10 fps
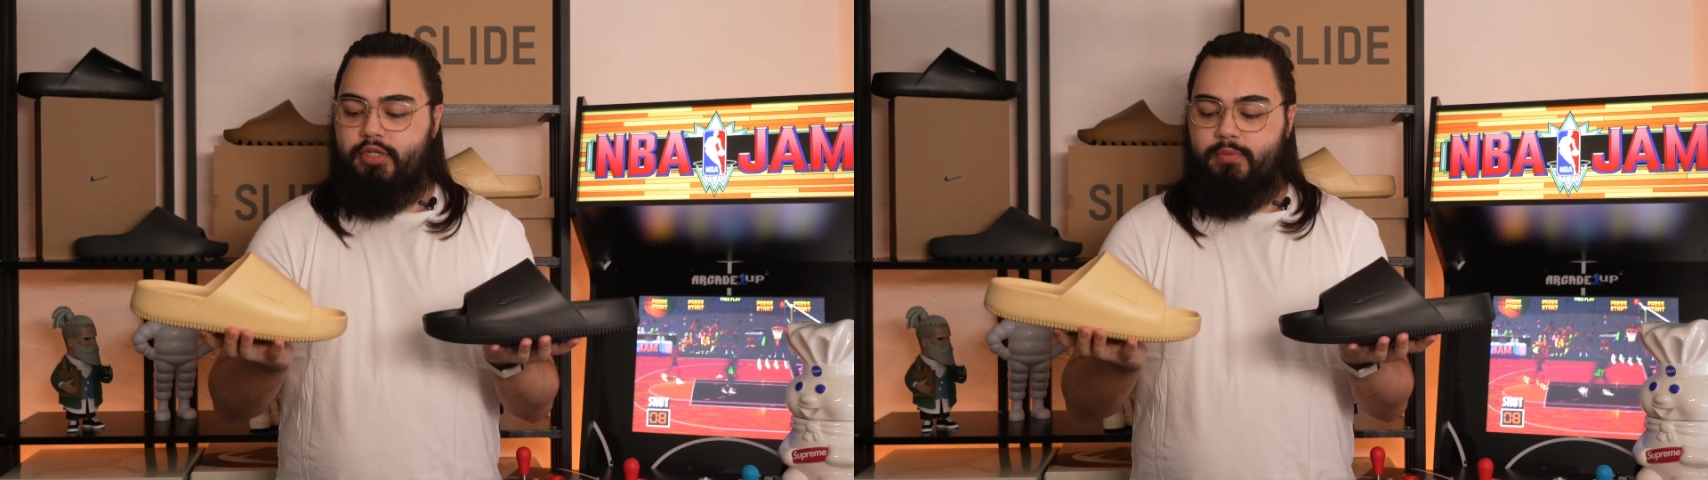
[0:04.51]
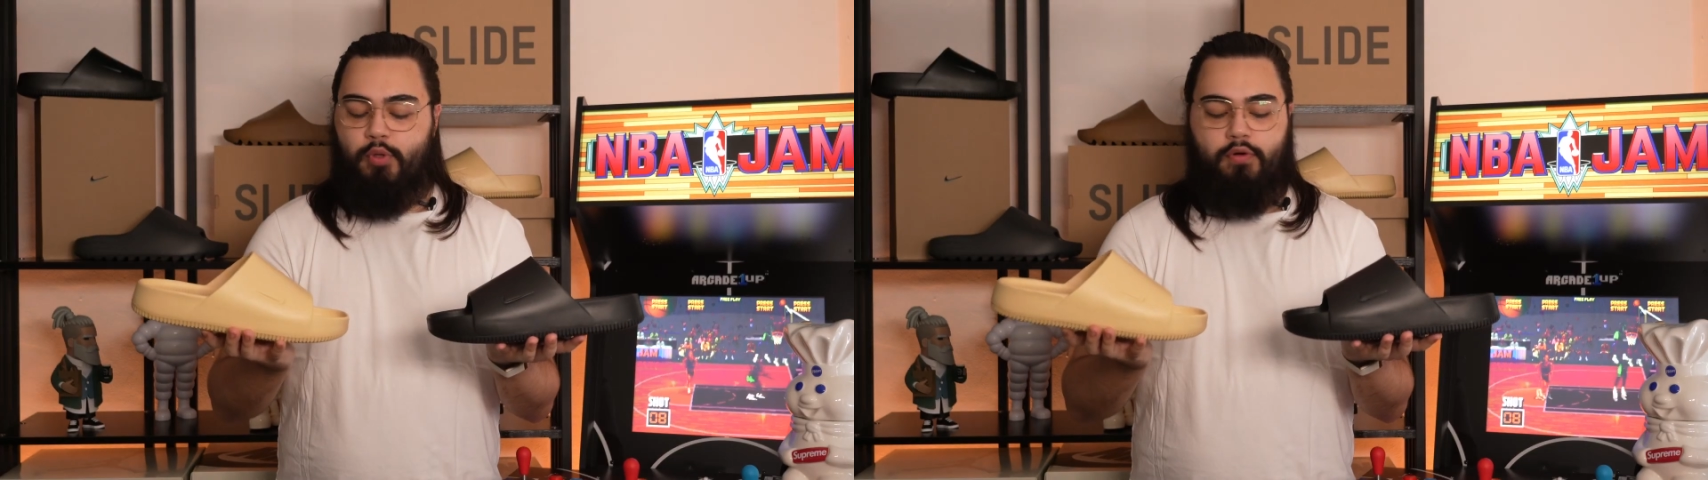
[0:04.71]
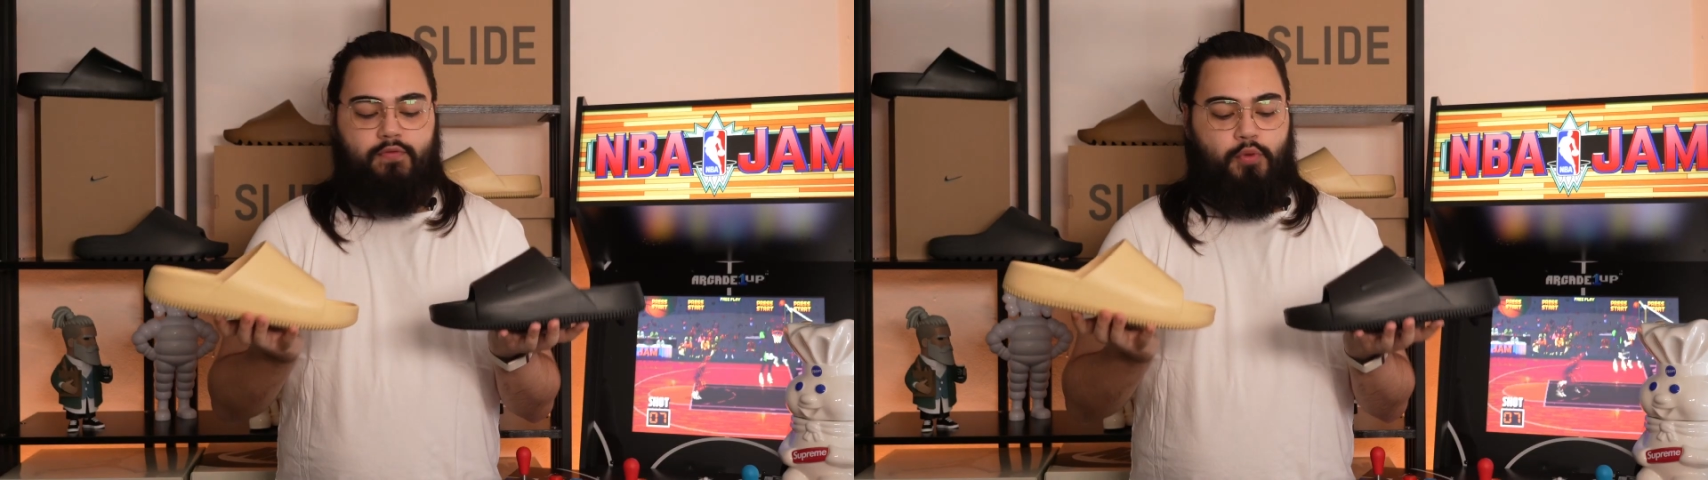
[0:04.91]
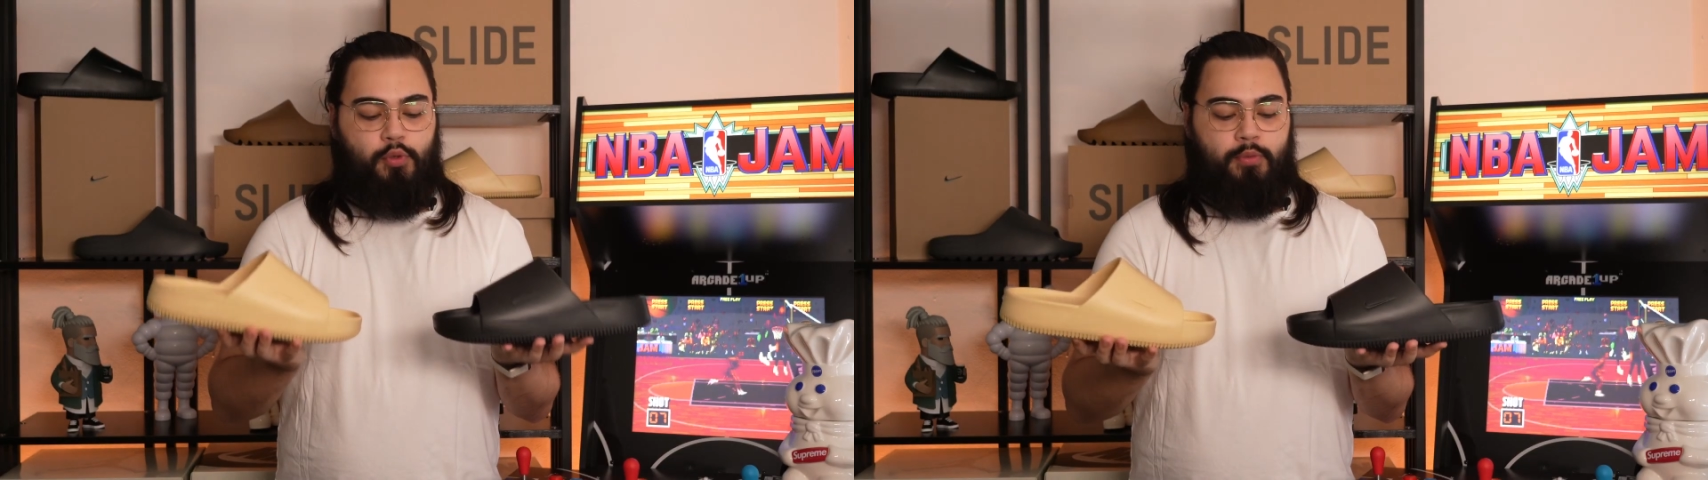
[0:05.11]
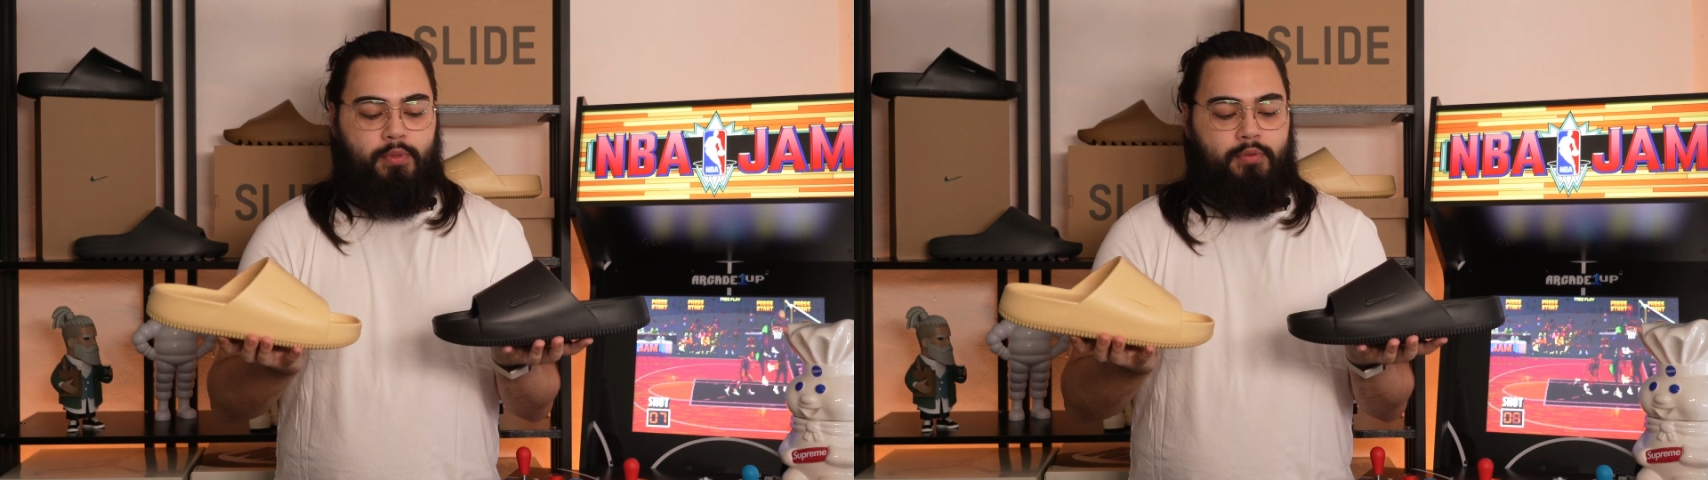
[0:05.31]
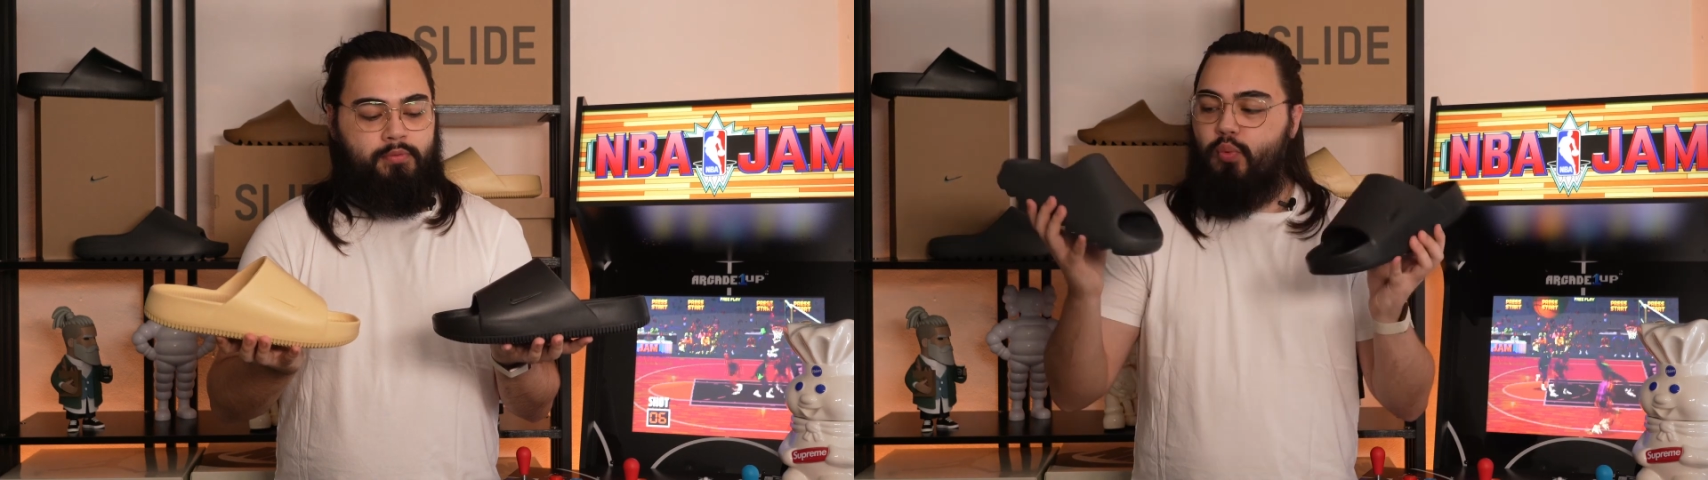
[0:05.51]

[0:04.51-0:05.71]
is more affordable?